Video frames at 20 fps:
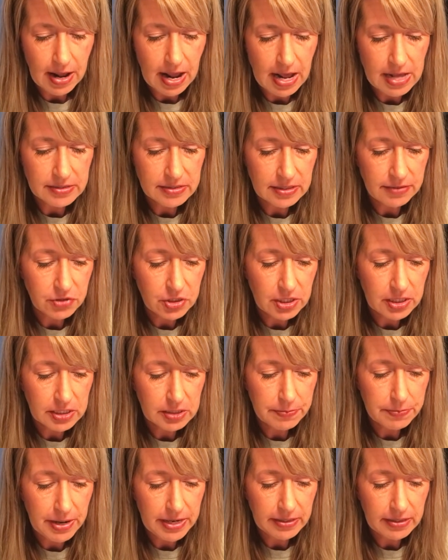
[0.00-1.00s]
as if she
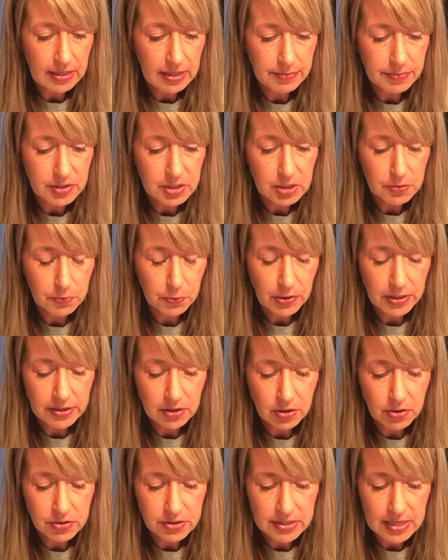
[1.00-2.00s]
expected him to spring to
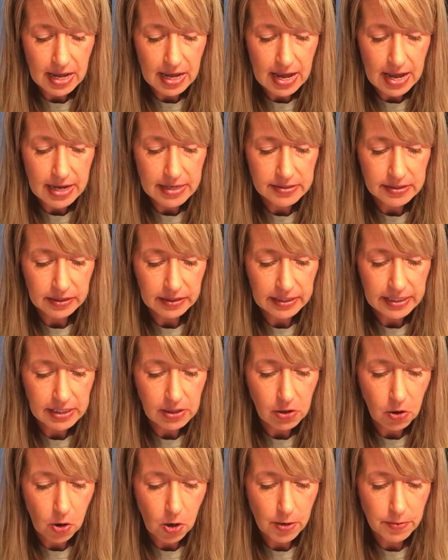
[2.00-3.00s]
her side, to link
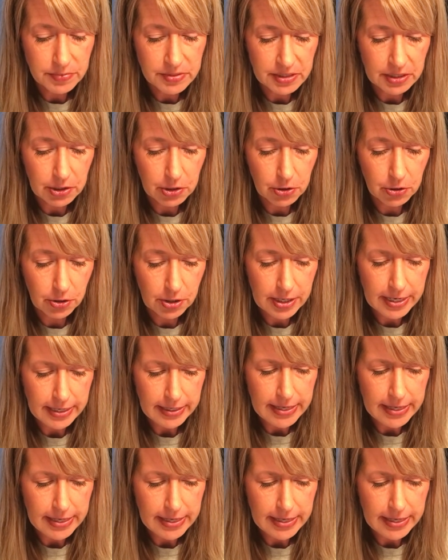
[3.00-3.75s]
arms and agree.